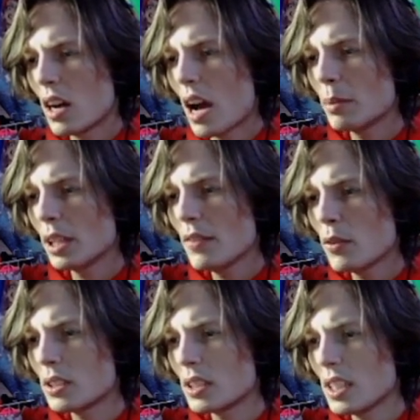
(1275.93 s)
I believe it
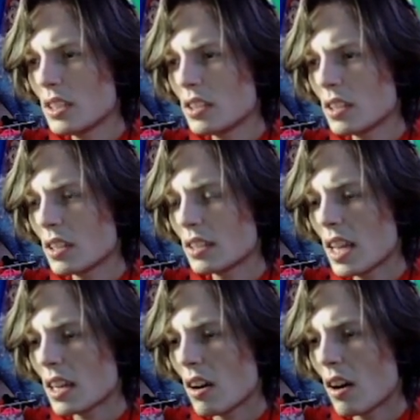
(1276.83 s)
was easier to
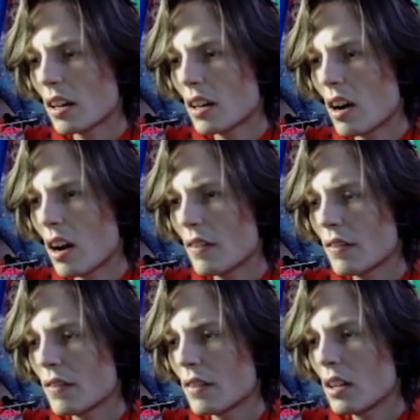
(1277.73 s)
take on and
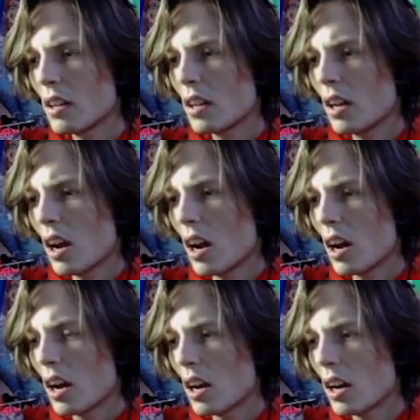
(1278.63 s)
off.
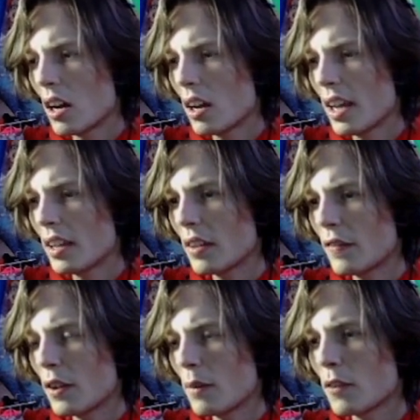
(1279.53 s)
Uh, and the
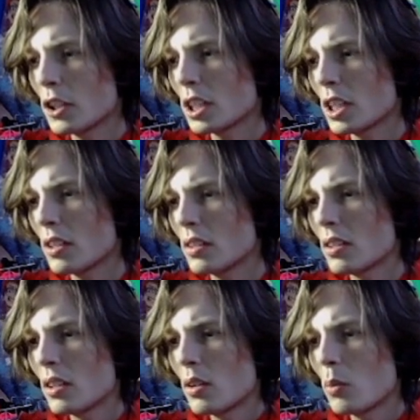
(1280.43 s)
film version
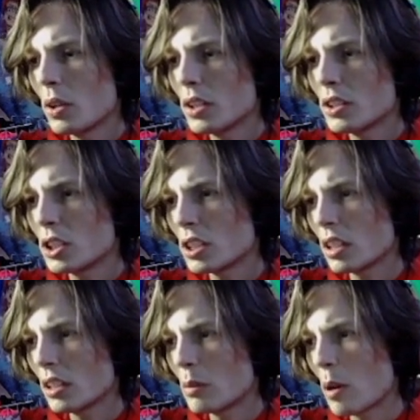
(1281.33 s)
was just a
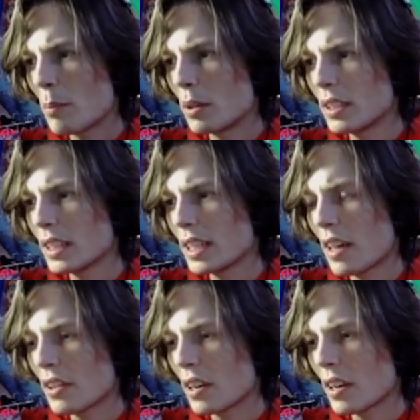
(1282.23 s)
little more put
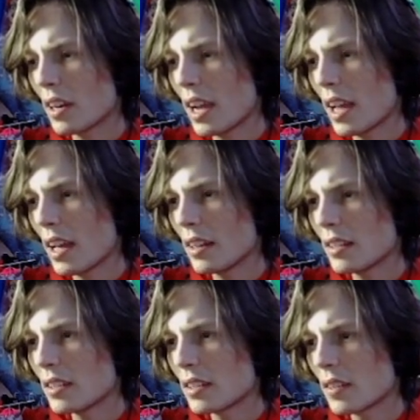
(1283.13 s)
together,
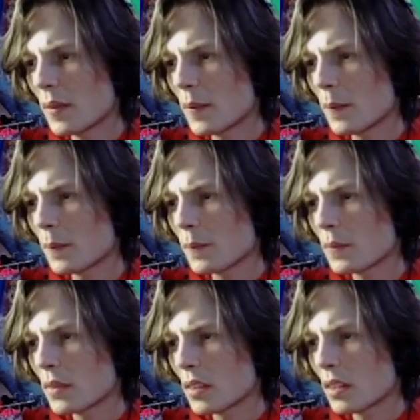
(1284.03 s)
and
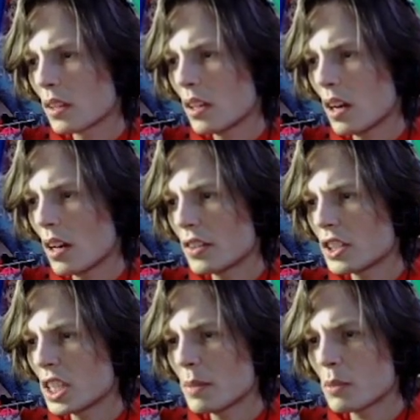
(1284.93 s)
uh, the
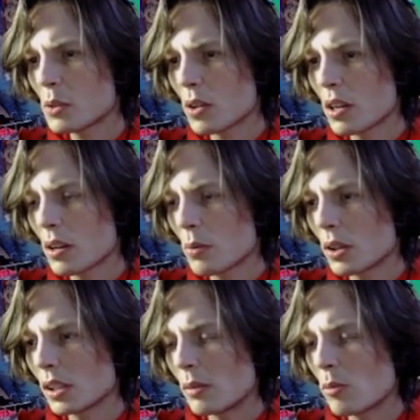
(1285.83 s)
seams were
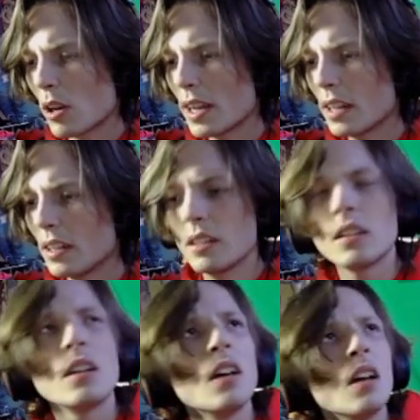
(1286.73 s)
were a little more hidden
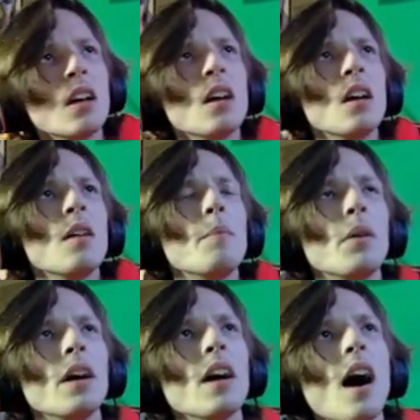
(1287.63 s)

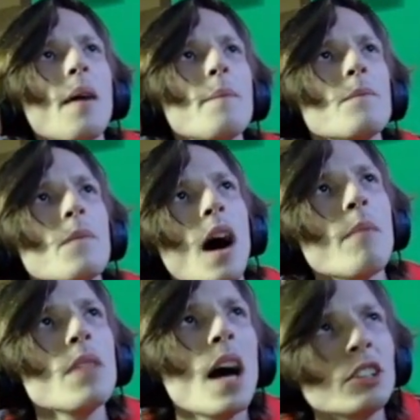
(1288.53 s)
but I'm I'm not